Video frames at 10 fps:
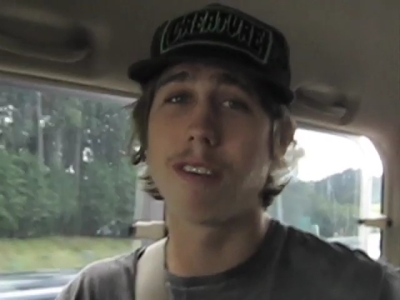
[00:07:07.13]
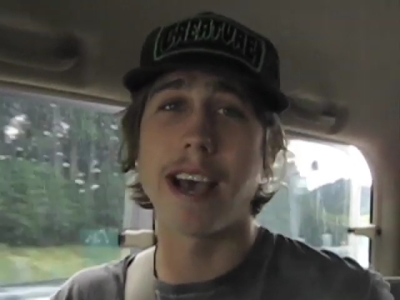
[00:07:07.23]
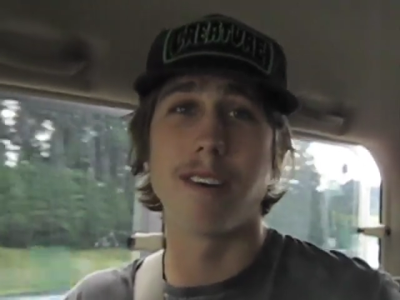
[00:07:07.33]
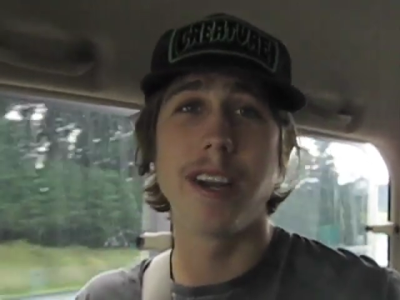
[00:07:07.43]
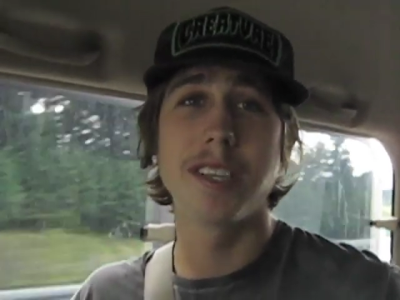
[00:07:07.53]

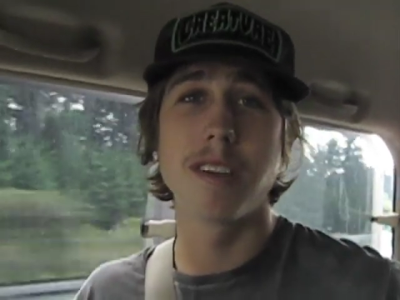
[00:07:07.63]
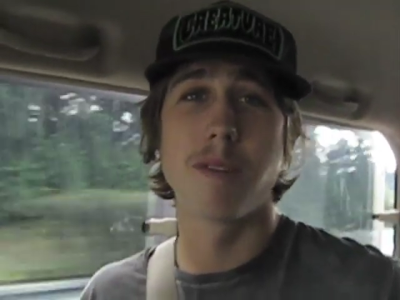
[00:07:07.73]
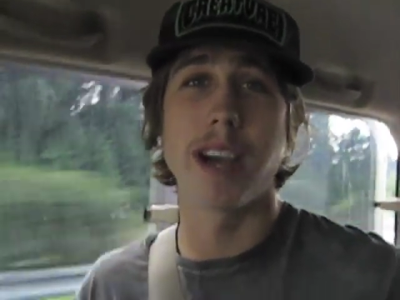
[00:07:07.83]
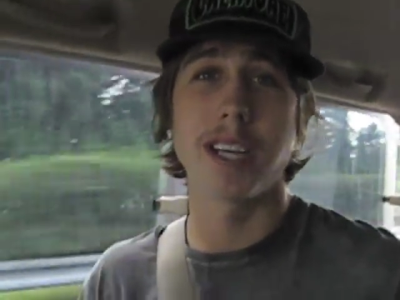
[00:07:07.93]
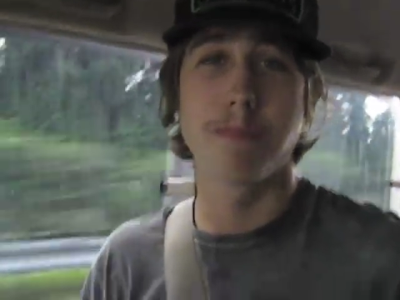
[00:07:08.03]
right reason
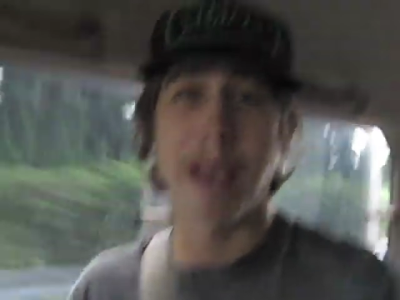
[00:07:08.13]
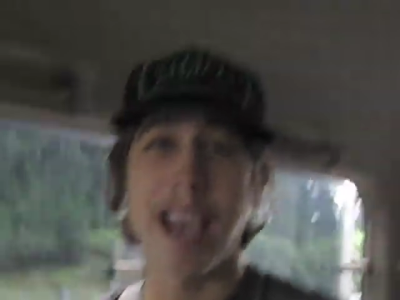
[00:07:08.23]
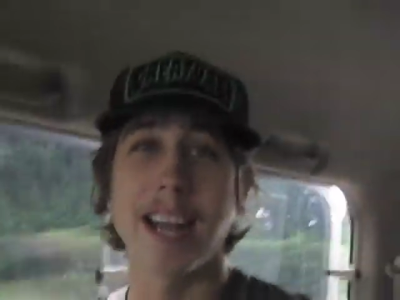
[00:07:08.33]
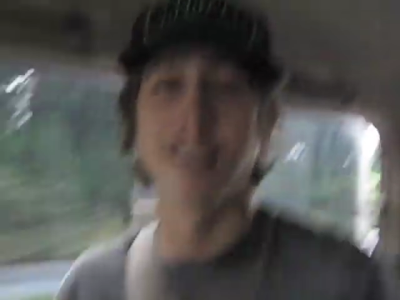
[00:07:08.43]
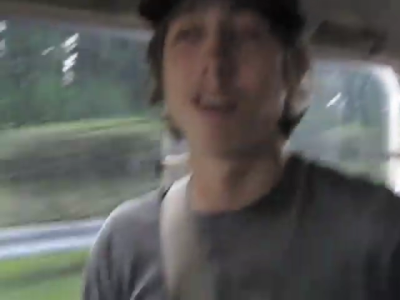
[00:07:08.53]
why he's
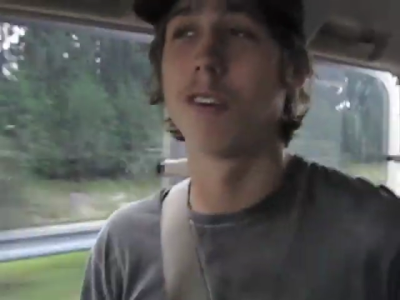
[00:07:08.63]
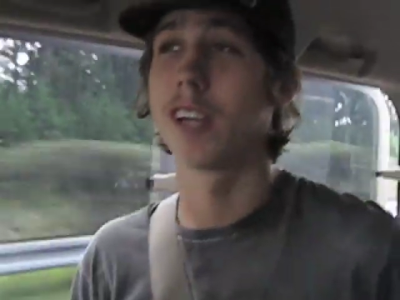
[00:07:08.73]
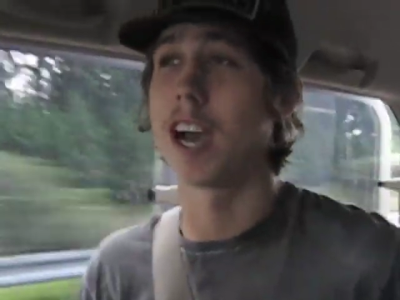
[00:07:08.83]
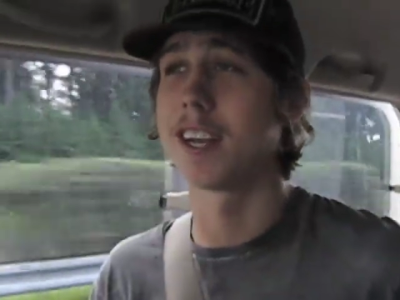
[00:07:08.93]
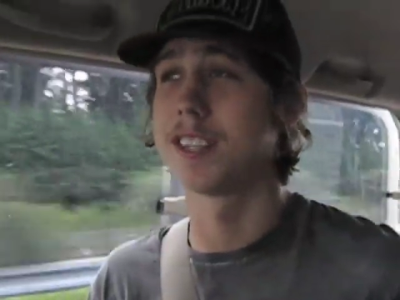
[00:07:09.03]
banned. I
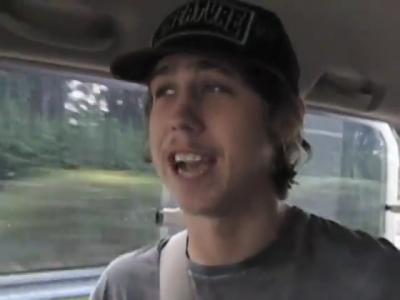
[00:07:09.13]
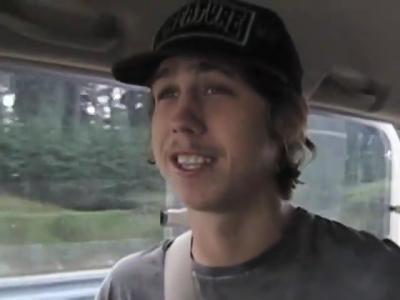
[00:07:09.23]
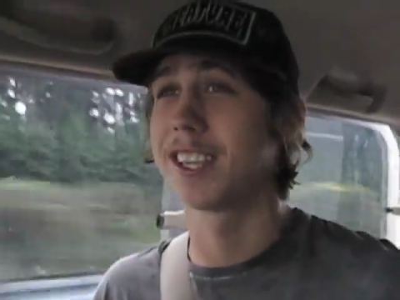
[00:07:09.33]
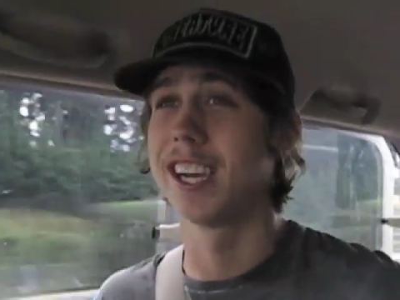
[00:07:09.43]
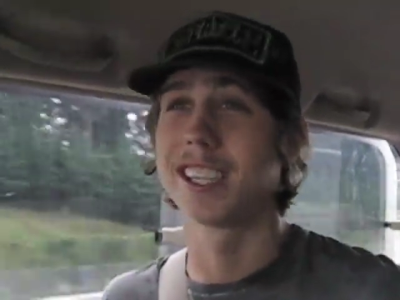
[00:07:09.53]
wrote, got his
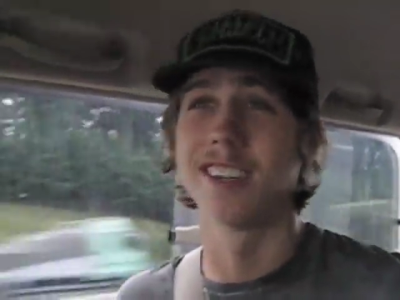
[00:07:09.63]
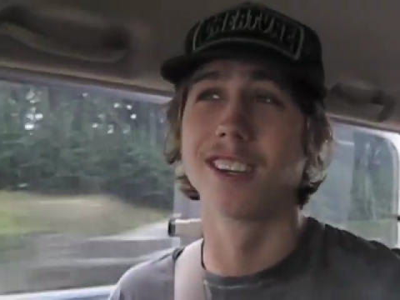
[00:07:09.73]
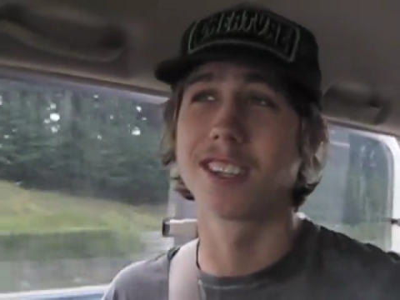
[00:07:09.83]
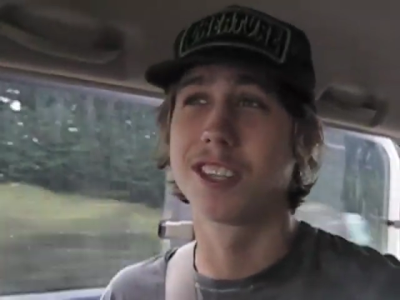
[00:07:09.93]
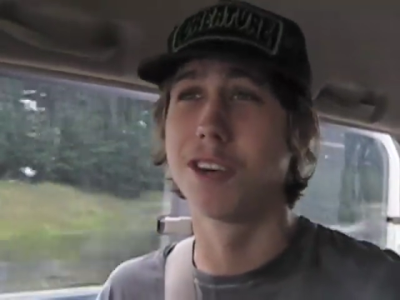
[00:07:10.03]
ass kicked and
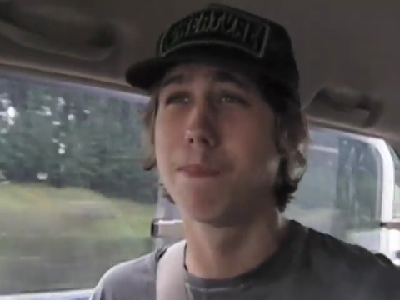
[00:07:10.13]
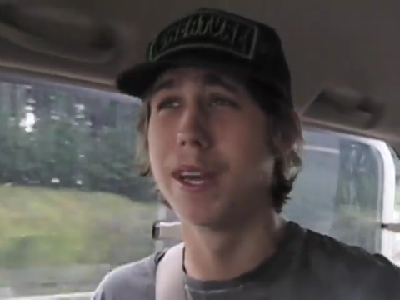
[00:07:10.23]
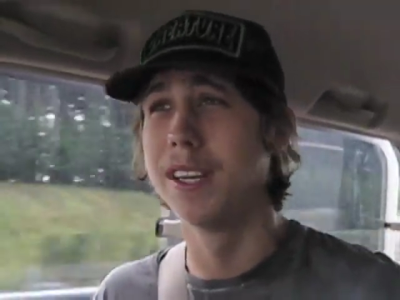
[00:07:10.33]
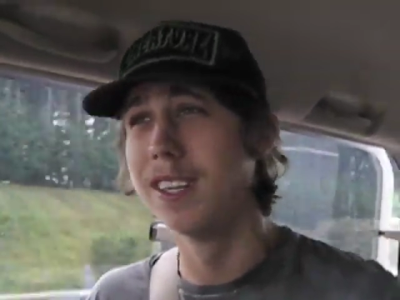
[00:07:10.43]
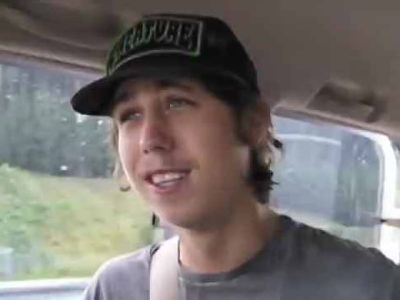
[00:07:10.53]
looked
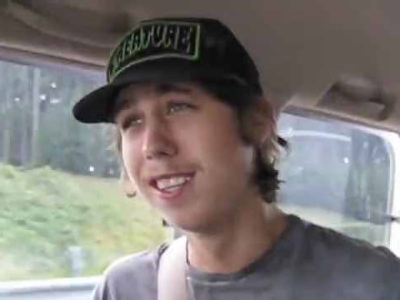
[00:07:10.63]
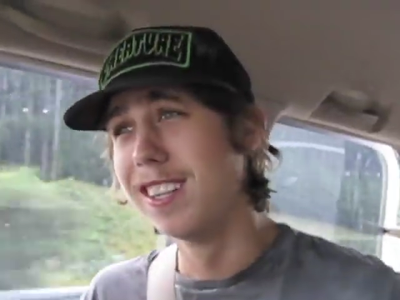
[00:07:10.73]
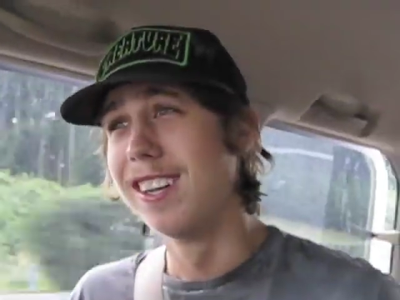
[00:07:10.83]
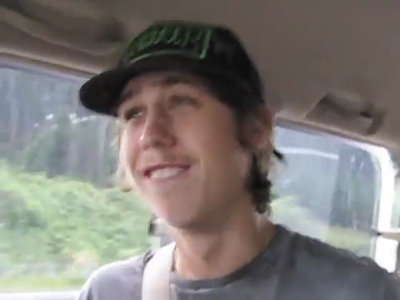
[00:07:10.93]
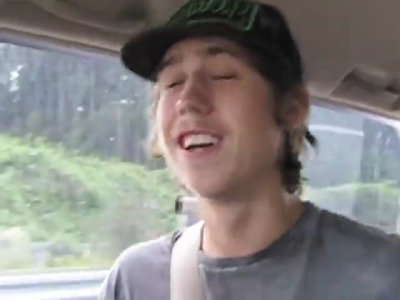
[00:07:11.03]
stupid,
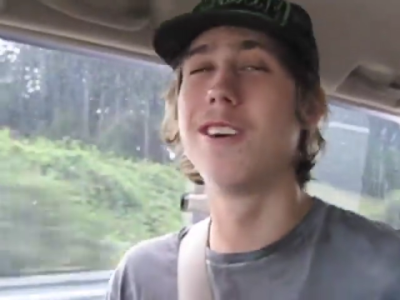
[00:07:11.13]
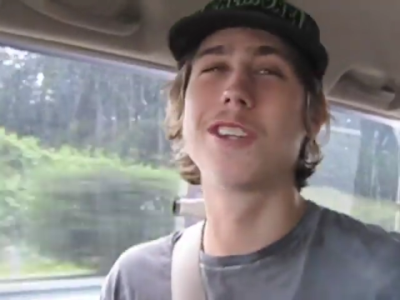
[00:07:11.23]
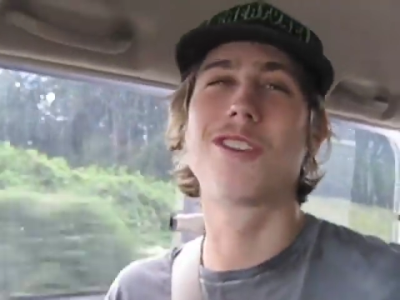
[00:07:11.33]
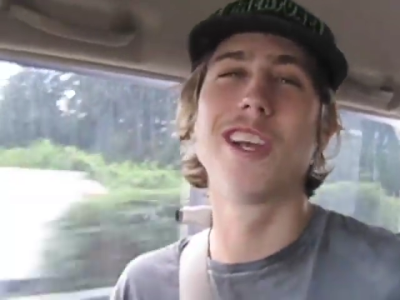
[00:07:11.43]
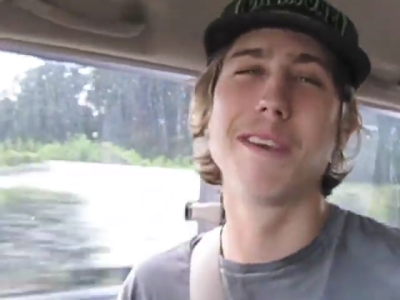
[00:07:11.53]
but it
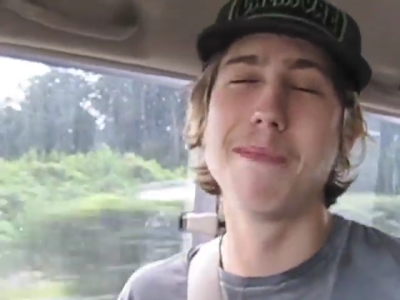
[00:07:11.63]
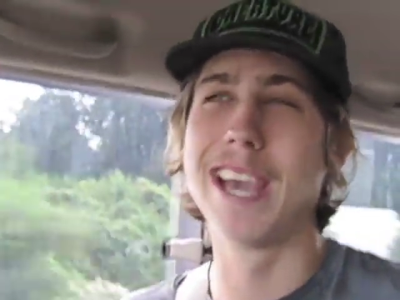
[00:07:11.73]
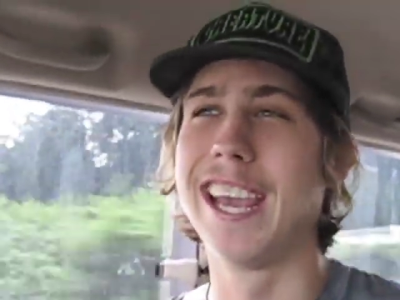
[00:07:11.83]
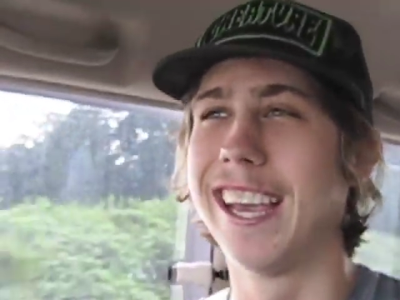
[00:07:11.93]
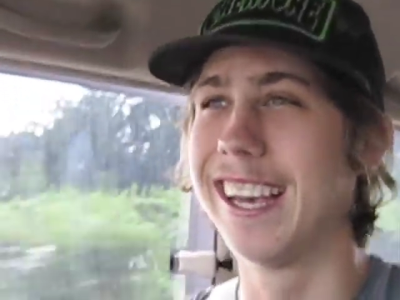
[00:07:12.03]
was really me.